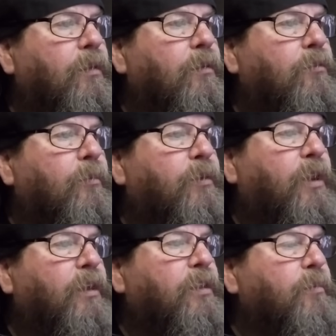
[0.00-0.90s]
So I'm
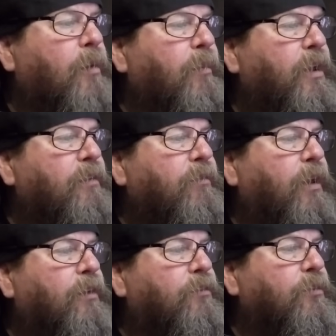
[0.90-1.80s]
connecting my Mighty
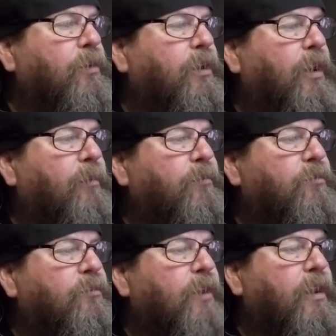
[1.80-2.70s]
Vac to it and I'm
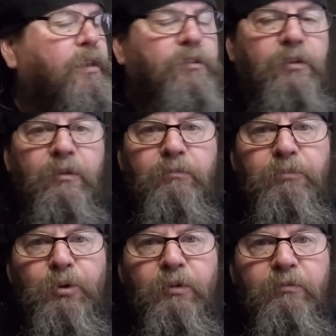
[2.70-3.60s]
setting it to
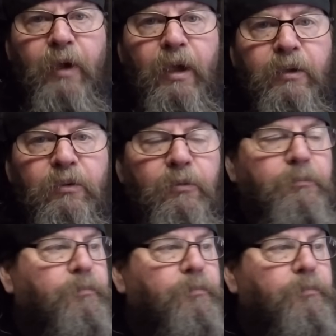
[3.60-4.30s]
pull vacuum.